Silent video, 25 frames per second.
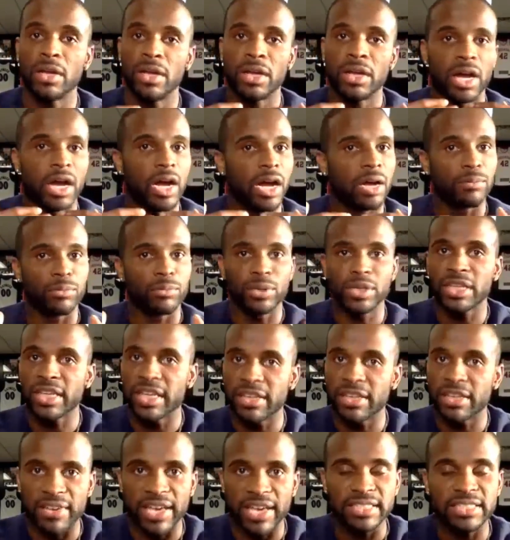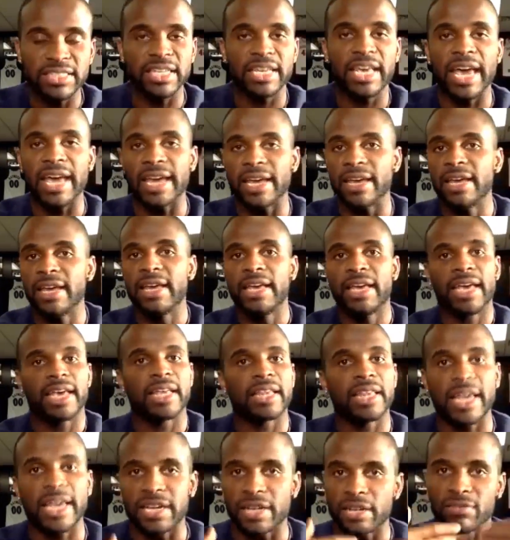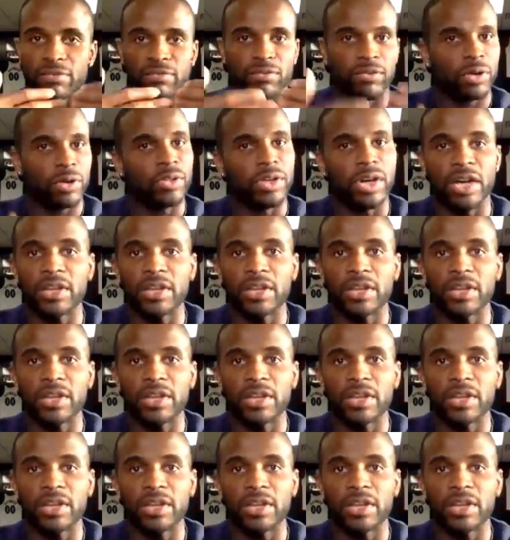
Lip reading: really investigate. And like on the